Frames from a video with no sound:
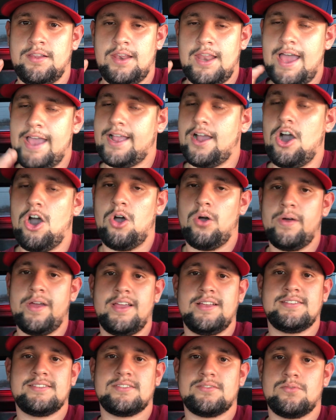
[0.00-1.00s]
Like
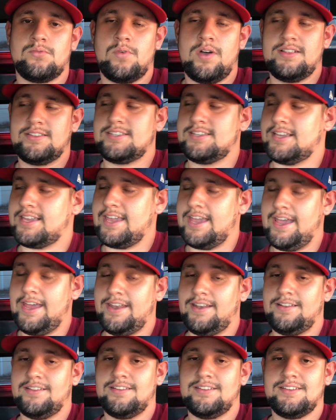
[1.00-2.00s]
always, once
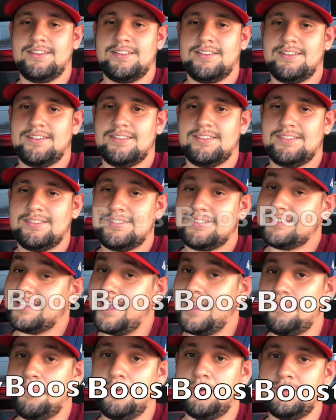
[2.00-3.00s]
again,
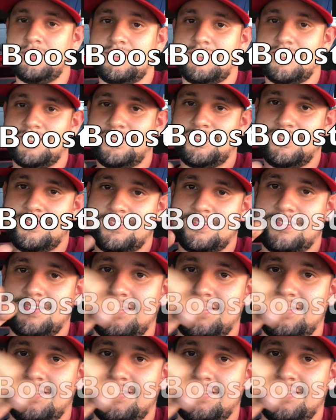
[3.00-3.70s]
stay boosted.